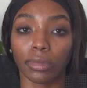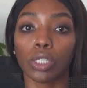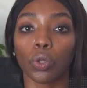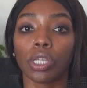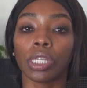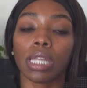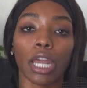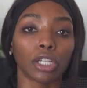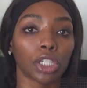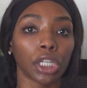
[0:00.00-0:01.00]
So this is
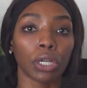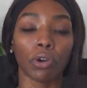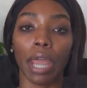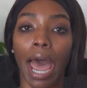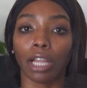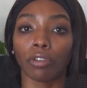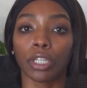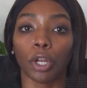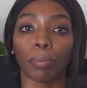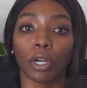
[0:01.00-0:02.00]
energy or calories
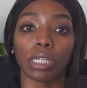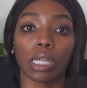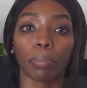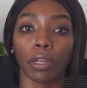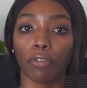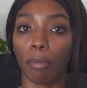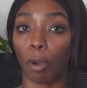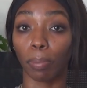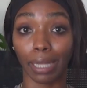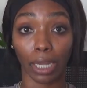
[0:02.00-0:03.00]
that are burned simply from
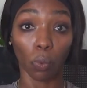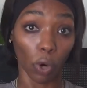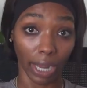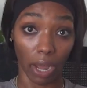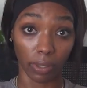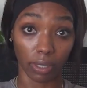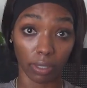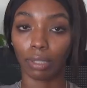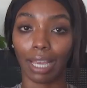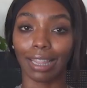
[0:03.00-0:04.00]
our planned
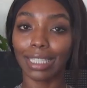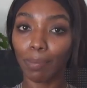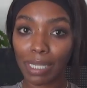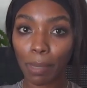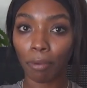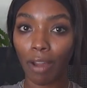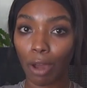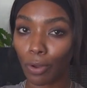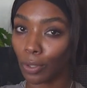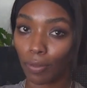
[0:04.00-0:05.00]
workouts. And this makes up
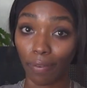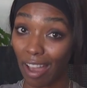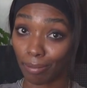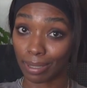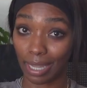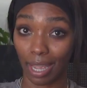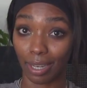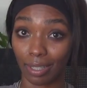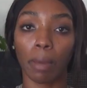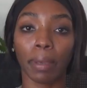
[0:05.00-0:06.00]
around only
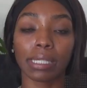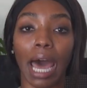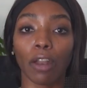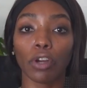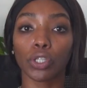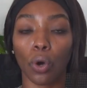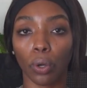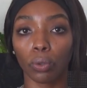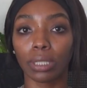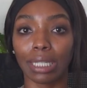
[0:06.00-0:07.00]
5% because out of our
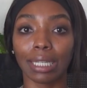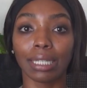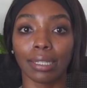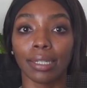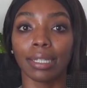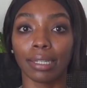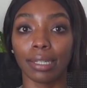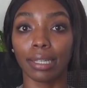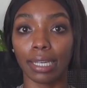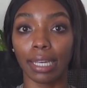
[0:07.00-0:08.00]
total
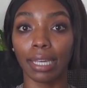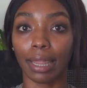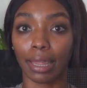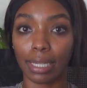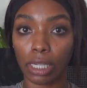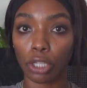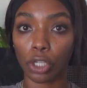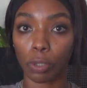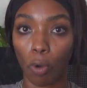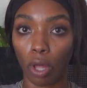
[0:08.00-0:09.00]
TDEE, this is the
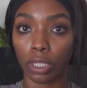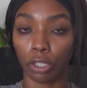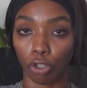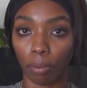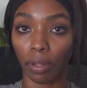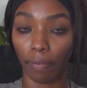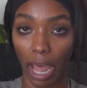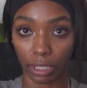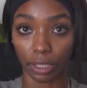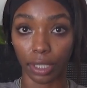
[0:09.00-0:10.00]
smallest contributing
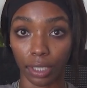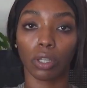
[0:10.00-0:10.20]
factor.